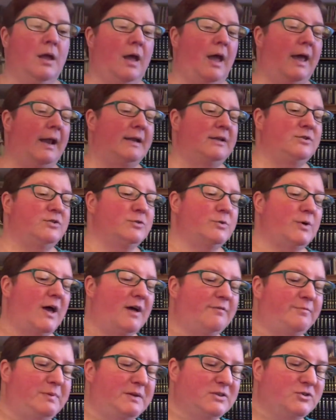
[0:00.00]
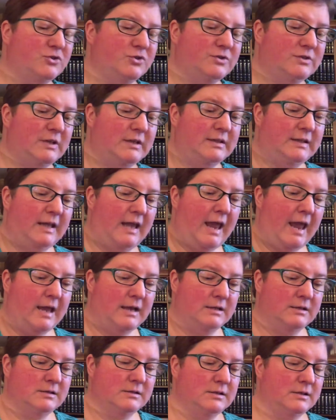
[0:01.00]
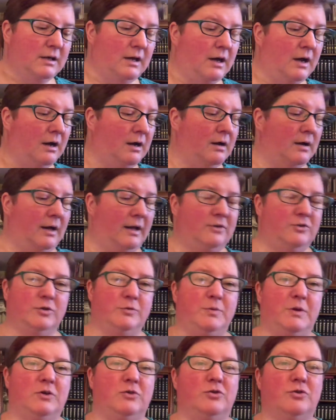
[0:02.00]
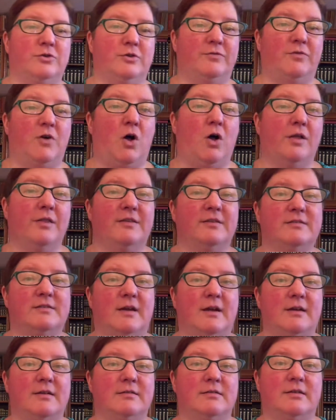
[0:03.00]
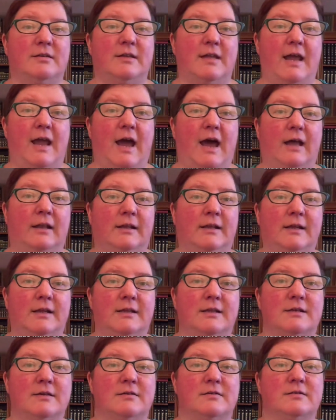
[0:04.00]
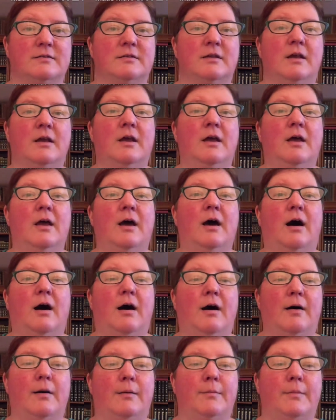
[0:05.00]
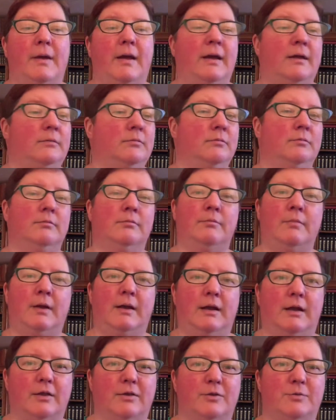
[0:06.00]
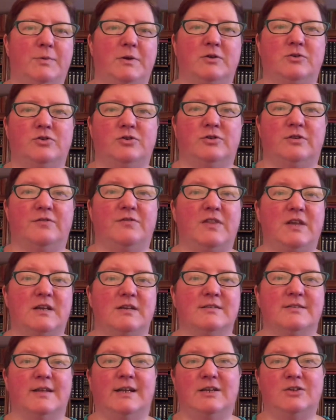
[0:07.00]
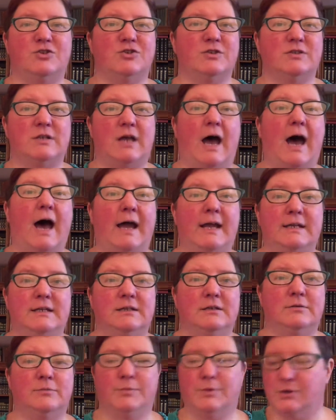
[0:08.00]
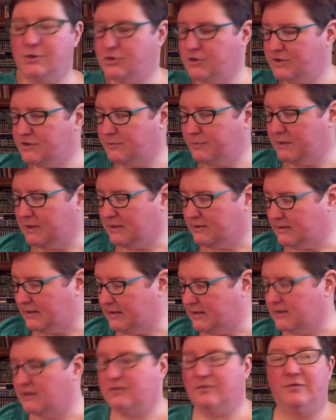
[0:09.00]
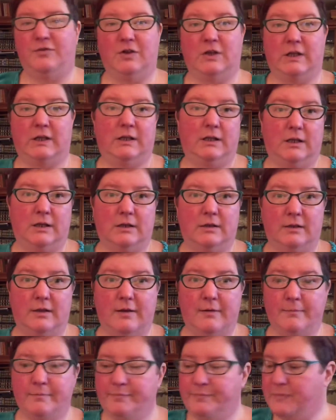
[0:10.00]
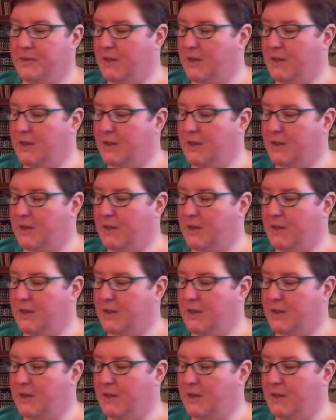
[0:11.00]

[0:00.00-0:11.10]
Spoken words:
And I do have pictures at the end. I took pictures of all the signs that they had like this, and many other pictures of things that I didn't purchase because I didn't feel I needed them.